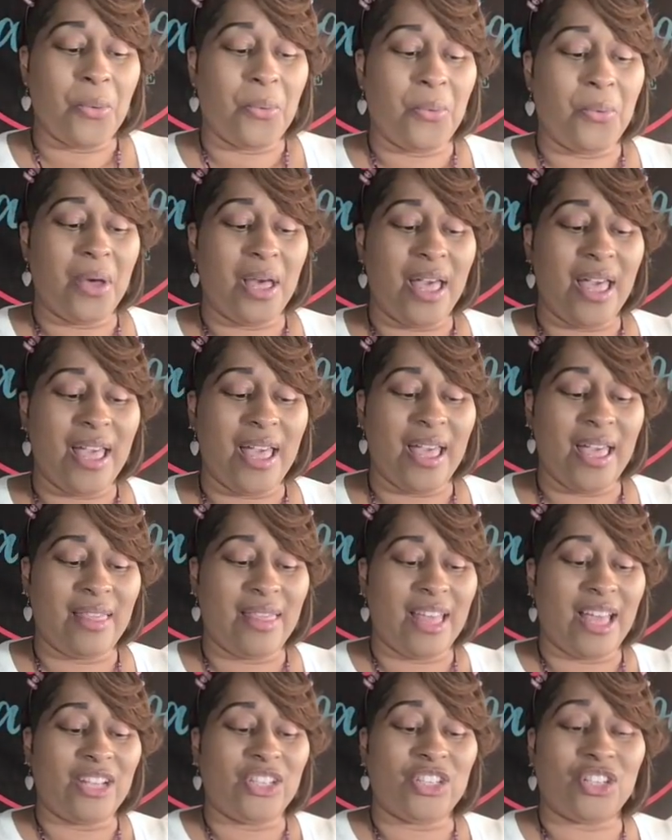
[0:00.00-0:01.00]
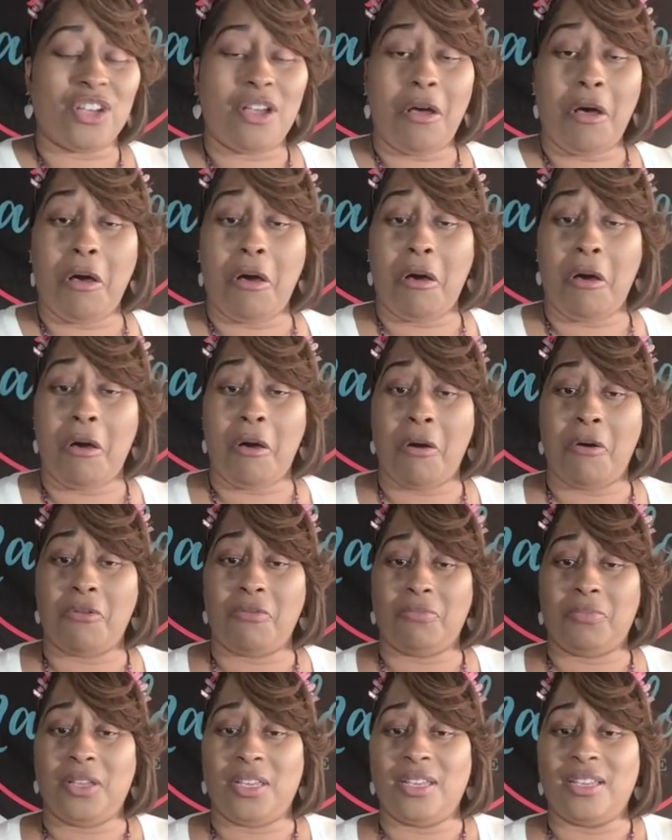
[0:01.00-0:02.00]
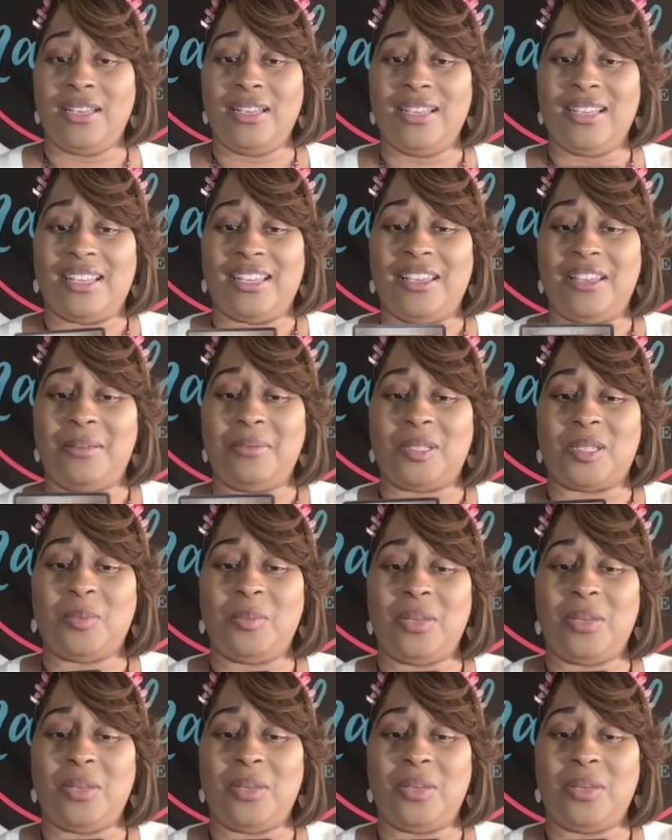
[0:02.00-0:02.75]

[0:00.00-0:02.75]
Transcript: that you hold me keeps